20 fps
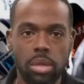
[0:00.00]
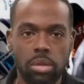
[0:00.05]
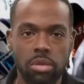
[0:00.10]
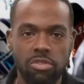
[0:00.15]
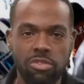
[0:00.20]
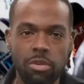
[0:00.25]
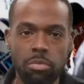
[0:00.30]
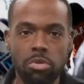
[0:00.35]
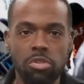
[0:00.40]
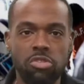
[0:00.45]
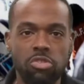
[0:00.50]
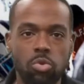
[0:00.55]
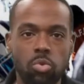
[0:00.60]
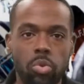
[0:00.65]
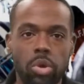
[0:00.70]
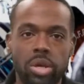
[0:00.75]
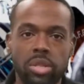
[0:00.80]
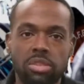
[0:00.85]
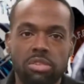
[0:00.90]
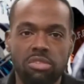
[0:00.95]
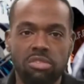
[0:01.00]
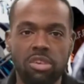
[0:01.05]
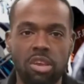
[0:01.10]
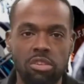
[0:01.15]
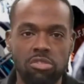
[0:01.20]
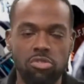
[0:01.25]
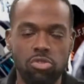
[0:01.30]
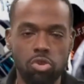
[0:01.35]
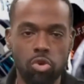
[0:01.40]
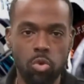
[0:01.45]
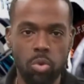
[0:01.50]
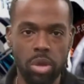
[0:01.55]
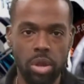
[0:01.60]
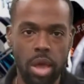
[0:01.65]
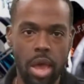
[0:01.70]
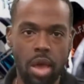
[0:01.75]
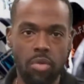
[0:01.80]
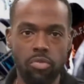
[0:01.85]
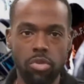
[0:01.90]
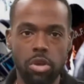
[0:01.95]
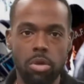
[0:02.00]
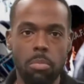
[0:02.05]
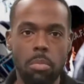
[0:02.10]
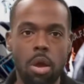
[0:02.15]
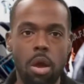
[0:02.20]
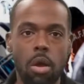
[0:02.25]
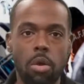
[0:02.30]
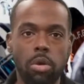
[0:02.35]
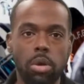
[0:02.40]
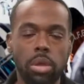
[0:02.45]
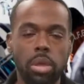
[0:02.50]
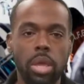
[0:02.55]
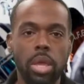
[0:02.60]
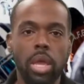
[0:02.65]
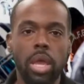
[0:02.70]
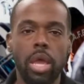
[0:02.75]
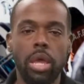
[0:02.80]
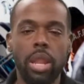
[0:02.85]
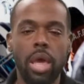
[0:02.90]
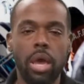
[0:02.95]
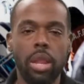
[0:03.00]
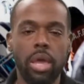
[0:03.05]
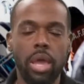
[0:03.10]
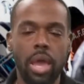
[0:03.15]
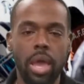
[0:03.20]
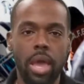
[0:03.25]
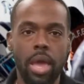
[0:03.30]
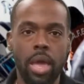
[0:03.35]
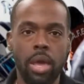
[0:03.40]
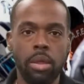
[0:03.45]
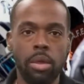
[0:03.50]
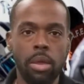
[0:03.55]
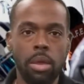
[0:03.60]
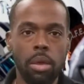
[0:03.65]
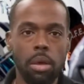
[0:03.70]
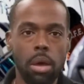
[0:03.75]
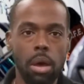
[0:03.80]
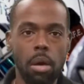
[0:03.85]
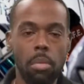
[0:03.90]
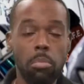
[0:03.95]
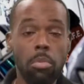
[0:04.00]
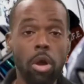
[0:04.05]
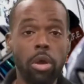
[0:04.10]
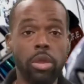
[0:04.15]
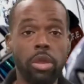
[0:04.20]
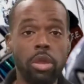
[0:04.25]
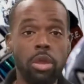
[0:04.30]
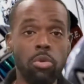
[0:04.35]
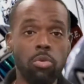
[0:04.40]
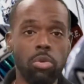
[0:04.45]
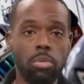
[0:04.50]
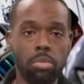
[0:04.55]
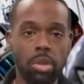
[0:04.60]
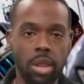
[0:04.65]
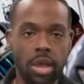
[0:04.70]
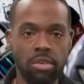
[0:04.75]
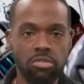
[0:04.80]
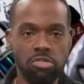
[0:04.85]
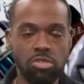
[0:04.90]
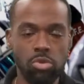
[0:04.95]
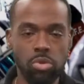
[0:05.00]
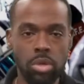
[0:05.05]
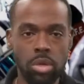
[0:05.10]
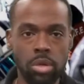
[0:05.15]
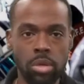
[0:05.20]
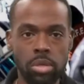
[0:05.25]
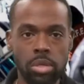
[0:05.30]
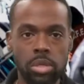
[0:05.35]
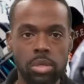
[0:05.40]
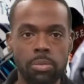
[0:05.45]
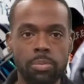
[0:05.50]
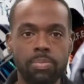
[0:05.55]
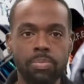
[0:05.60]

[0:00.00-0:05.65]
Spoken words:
Similar to what the Saints do with Alvin Kamara and how they had Mark Ingram the last 2 years.